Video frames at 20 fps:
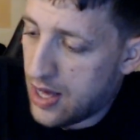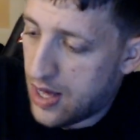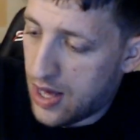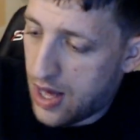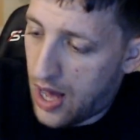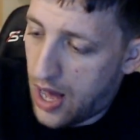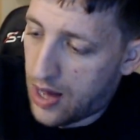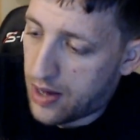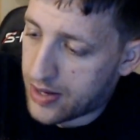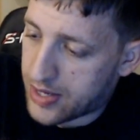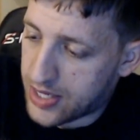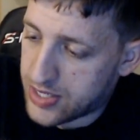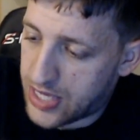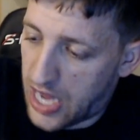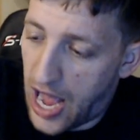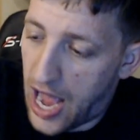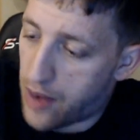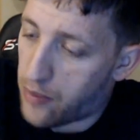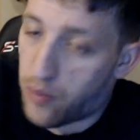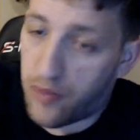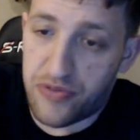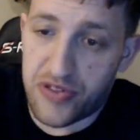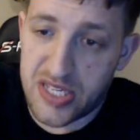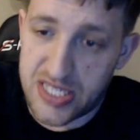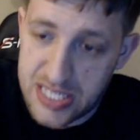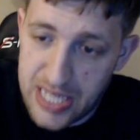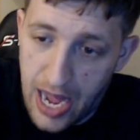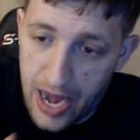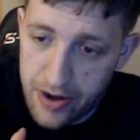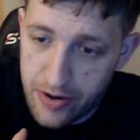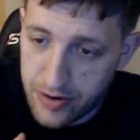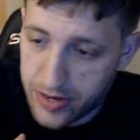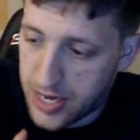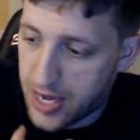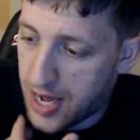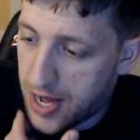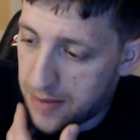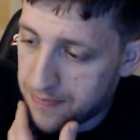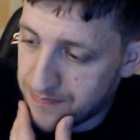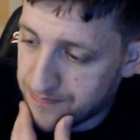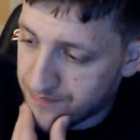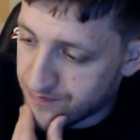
because uh, I want the Snyder cut.